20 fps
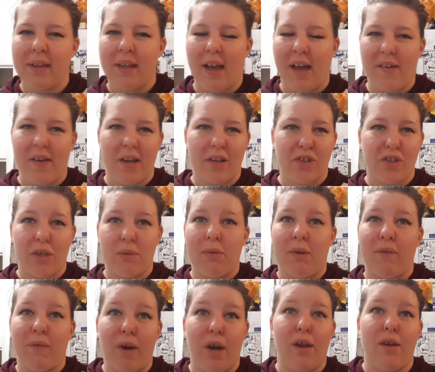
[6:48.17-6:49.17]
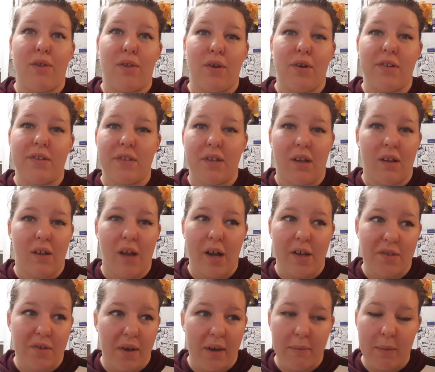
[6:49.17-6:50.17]
I've actually been very thirsty a
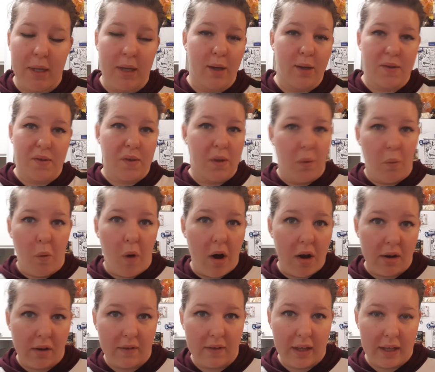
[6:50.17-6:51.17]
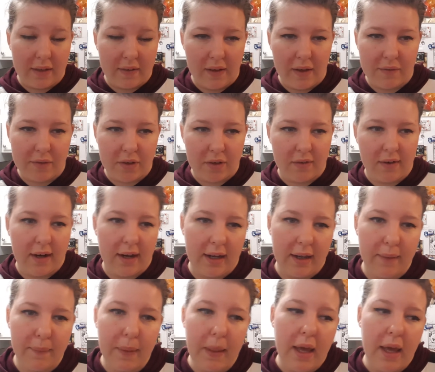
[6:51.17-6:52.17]
lot, so I've been guzzling water like left and right.